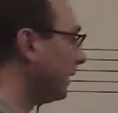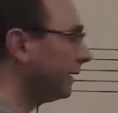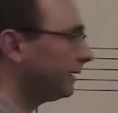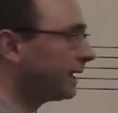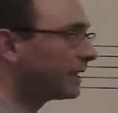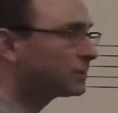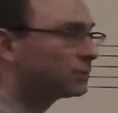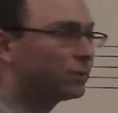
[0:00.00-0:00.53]

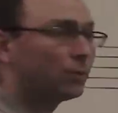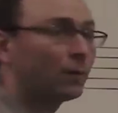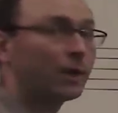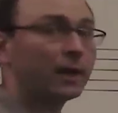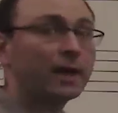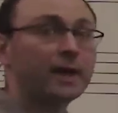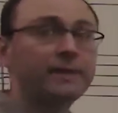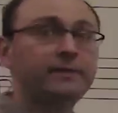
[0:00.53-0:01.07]
next we want
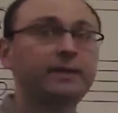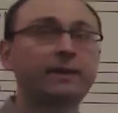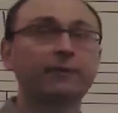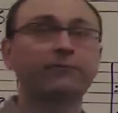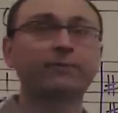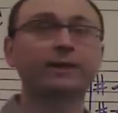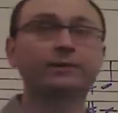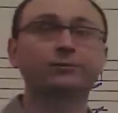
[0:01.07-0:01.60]
to
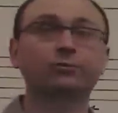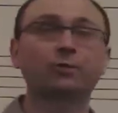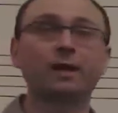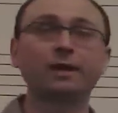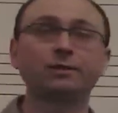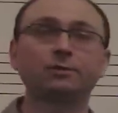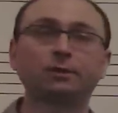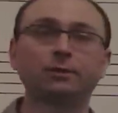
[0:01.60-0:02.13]
identify
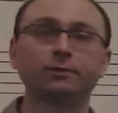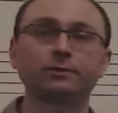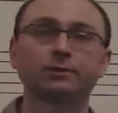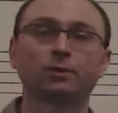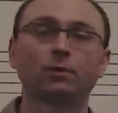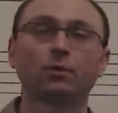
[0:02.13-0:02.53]
tritones,